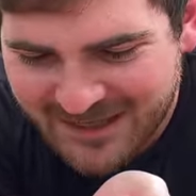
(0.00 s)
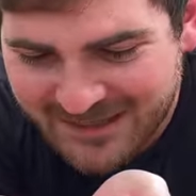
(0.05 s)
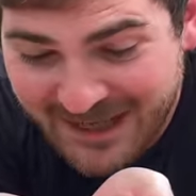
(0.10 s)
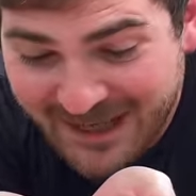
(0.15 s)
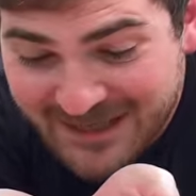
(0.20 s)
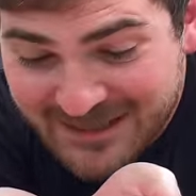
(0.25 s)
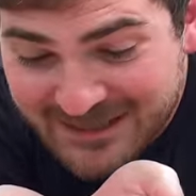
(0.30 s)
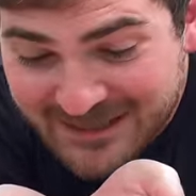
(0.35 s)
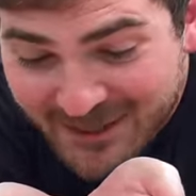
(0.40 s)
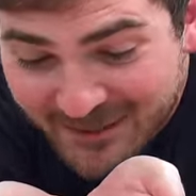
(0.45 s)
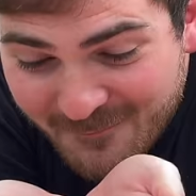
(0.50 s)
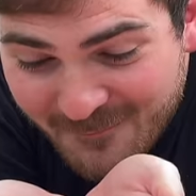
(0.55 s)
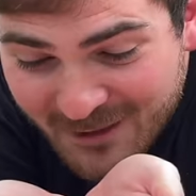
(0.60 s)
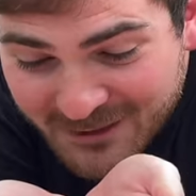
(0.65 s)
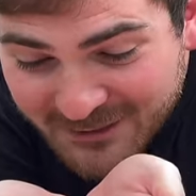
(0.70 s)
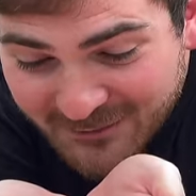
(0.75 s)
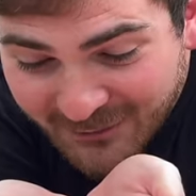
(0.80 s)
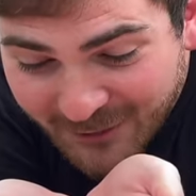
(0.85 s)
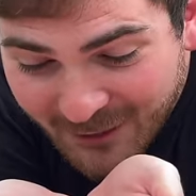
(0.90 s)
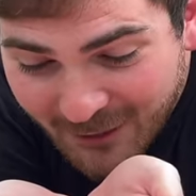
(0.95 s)
Thanks so
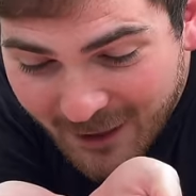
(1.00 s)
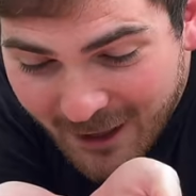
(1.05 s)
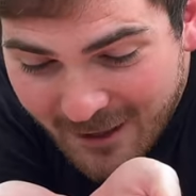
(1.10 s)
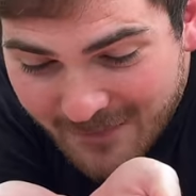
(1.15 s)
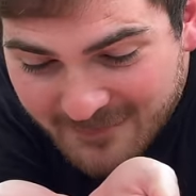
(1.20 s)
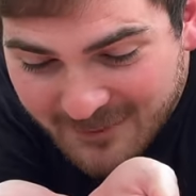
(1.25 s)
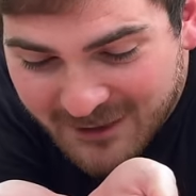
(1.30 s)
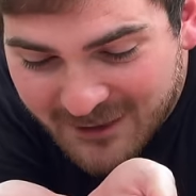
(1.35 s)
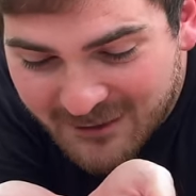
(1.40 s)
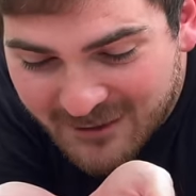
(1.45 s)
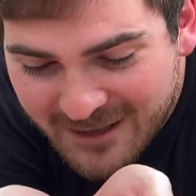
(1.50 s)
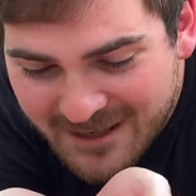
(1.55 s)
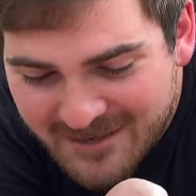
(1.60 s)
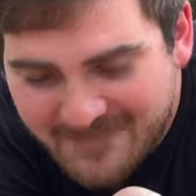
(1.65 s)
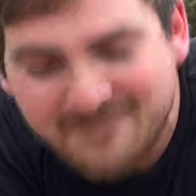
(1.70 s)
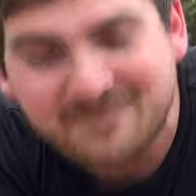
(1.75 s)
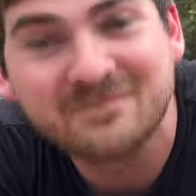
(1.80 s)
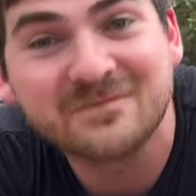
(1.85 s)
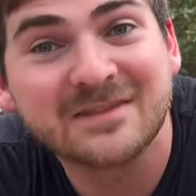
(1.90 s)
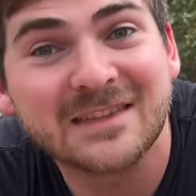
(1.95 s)
much for your help,
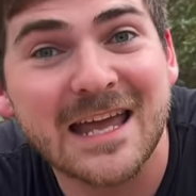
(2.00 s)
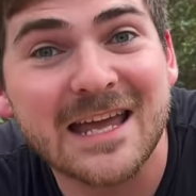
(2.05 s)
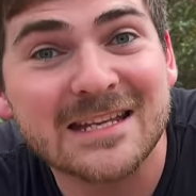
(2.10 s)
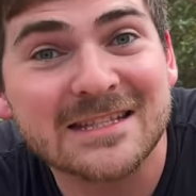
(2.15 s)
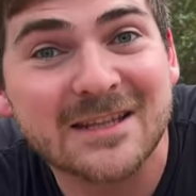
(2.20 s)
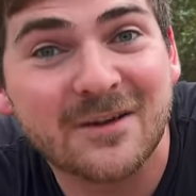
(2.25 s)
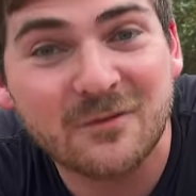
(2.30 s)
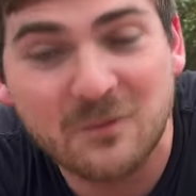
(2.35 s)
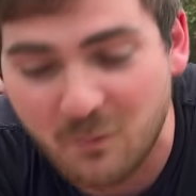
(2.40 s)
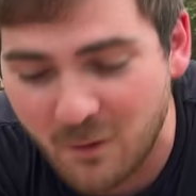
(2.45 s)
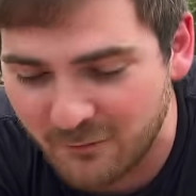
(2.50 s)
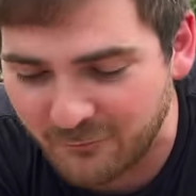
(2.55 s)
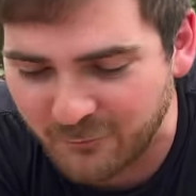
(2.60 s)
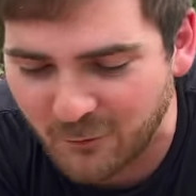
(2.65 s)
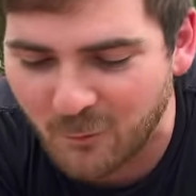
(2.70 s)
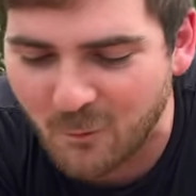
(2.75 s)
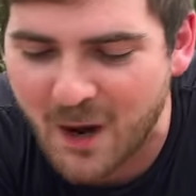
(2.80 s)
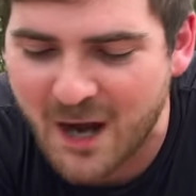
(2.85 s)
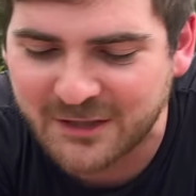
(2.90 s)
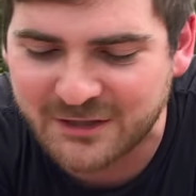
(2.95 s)
cutie. Thanks everyone
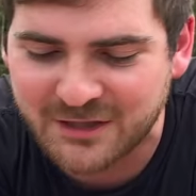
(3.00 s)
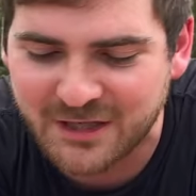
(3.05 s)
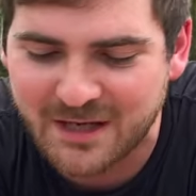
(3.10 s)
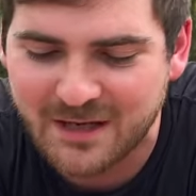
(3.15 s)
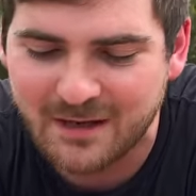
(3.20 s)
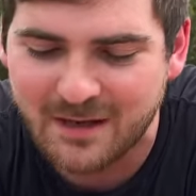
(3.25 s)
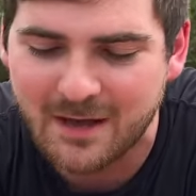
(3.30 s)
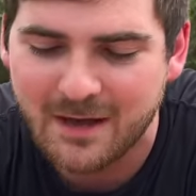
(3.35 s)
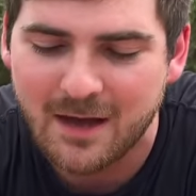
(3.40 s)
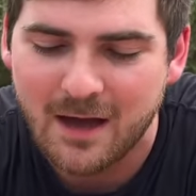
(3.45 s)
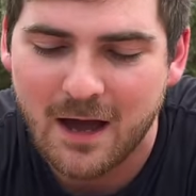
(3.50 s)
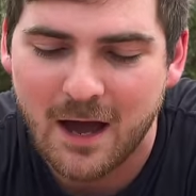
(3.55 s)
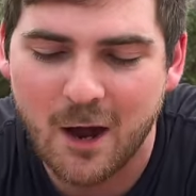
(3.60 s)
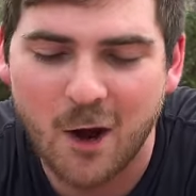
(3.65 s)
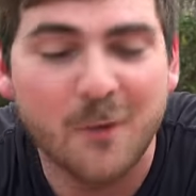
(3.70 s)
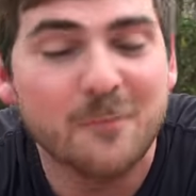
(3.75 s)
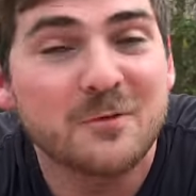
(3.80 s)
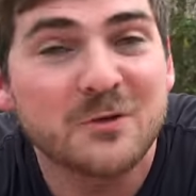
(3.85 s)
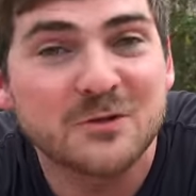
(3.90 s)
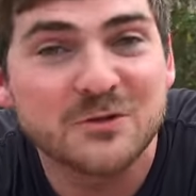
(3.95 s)
for watching. I
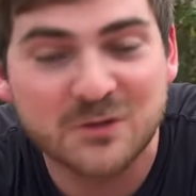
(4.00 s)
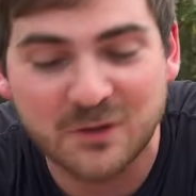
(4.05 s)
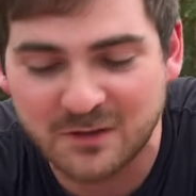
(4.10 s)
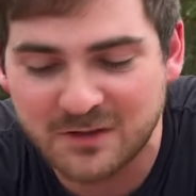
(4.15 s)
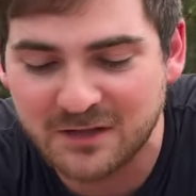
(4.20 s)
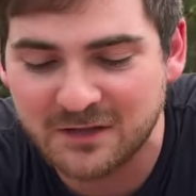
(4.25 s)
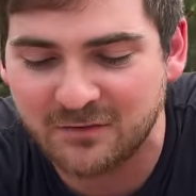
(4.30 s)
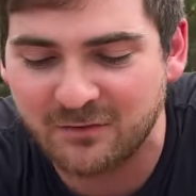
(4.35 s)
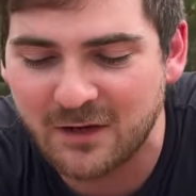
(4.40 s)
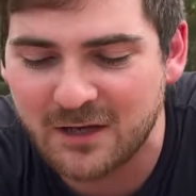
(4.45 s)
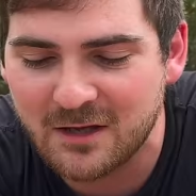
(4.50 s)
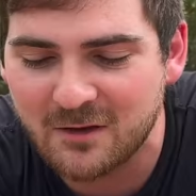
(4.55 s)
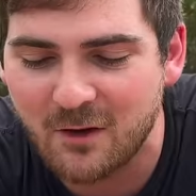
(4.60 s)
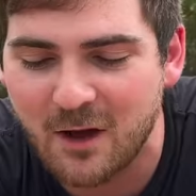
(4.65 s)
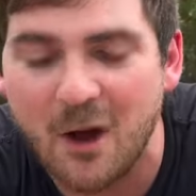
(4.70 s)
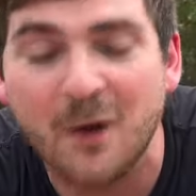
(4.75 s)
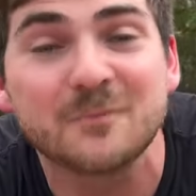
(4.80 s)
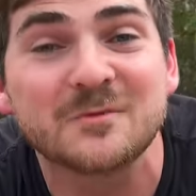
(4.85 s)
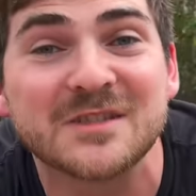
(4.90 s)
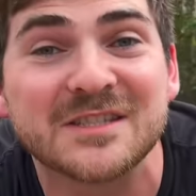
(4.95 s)
hope you enjoyed this video.
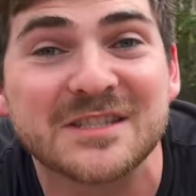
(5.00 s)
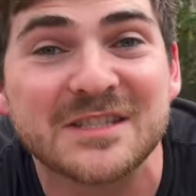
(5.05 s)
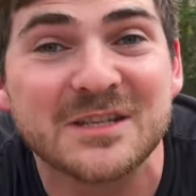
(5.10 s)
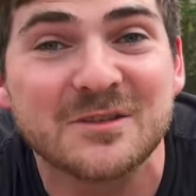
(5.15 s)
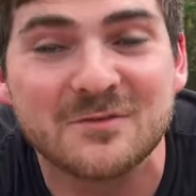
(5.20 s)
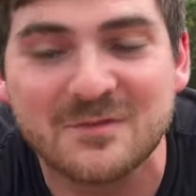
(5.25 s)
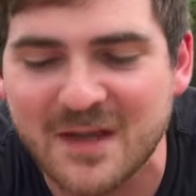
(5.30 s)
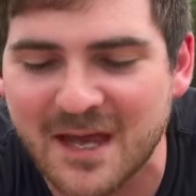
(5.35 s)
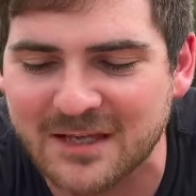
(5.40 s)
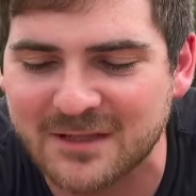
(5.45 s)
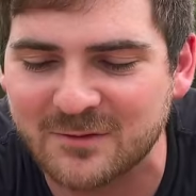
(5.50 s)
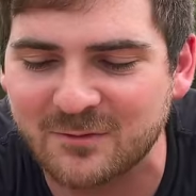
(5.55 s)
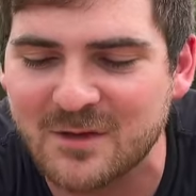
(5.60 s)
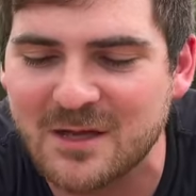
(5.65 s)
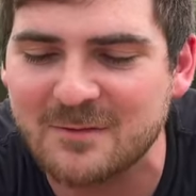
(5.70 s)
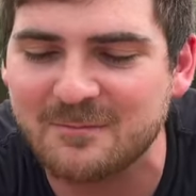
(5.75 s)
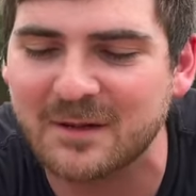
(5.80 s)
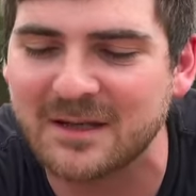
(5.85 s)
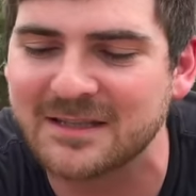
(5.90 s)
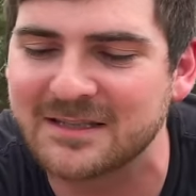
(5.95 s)
I hope to see you next
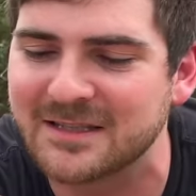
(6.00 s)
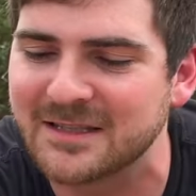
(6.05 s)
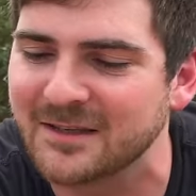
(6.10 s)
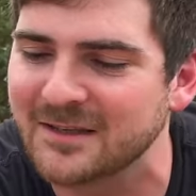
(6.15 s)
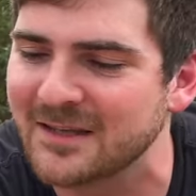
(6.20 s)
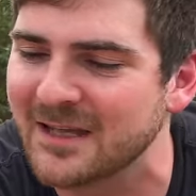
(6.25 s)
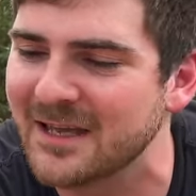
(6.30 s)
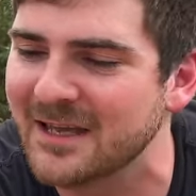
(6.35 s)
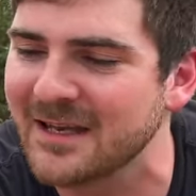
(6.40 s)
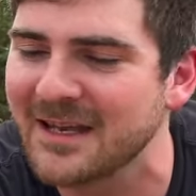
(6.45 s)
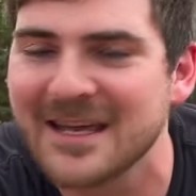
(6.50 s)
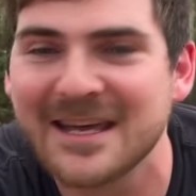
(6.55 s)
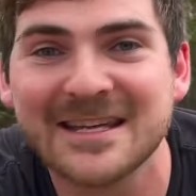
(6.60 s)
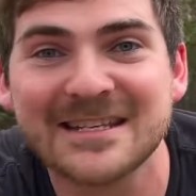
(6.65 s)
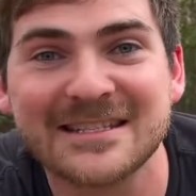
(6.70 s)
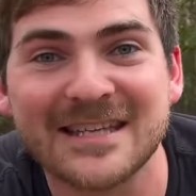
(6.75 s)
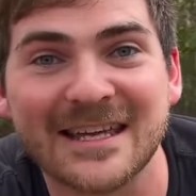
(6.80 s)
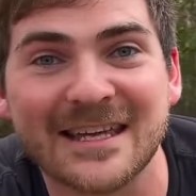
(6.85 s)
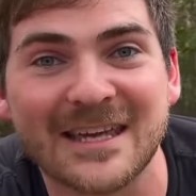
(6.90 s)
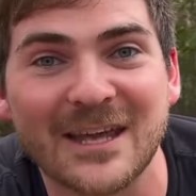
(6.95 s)
week, but until then,
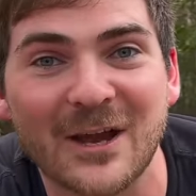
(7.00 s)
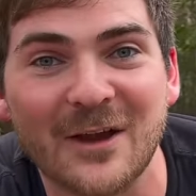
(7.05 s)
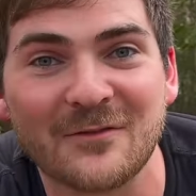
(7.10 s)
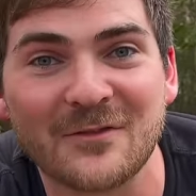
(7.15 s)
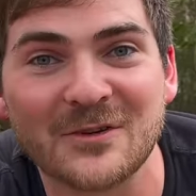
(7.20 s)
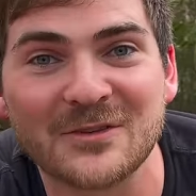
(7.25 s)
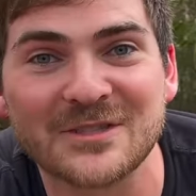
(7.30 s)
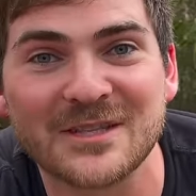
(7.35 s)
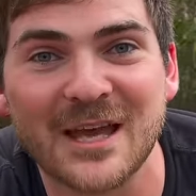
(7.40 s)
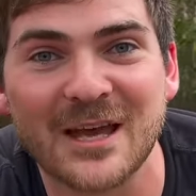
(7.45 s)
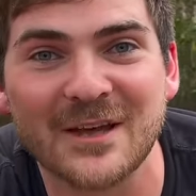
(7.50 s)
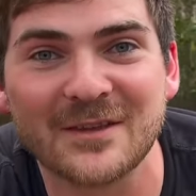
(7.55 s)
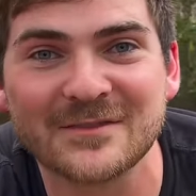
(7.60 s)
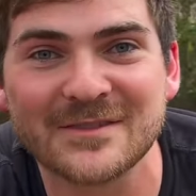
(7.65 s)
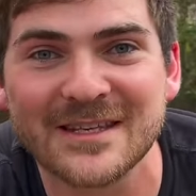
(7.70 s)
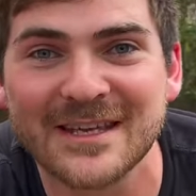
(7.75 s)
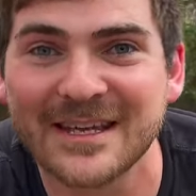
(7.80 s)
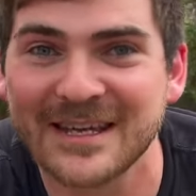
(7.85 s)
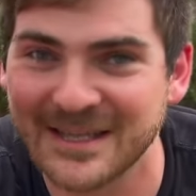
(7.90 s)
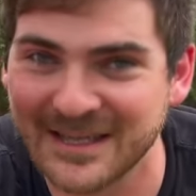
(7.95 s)
take care of
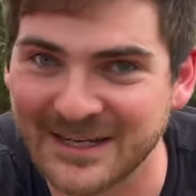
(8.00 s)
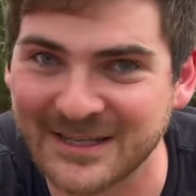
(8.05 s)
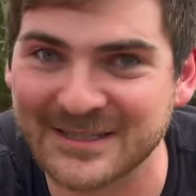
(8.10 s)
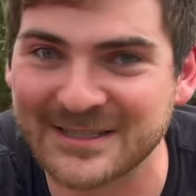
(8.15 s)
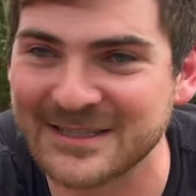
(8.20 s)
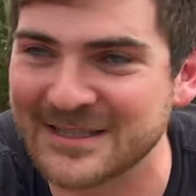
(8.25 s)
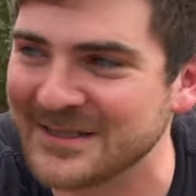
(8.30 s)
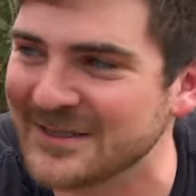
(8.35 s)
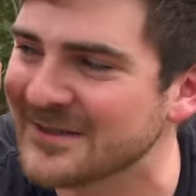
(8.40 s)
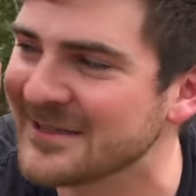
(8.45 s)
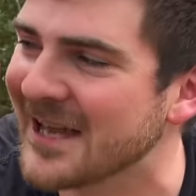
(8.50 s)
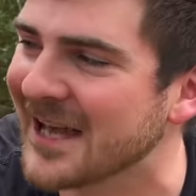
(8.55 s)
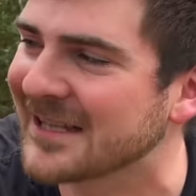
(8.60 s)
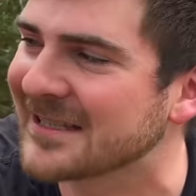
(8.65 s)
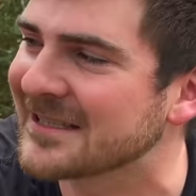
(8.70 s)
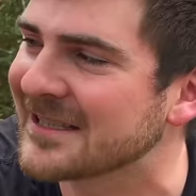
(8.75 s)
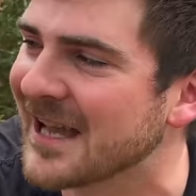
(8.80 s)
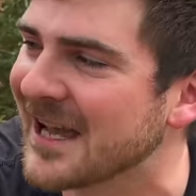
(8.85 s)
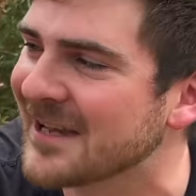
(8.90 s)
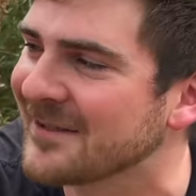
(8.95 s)
yourselves, and I'll see you
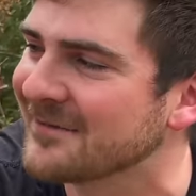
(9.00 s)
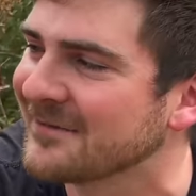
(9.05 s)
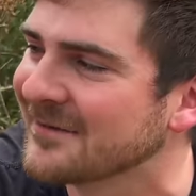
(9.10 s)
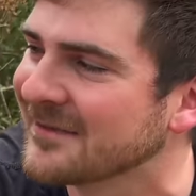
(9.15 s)
next time.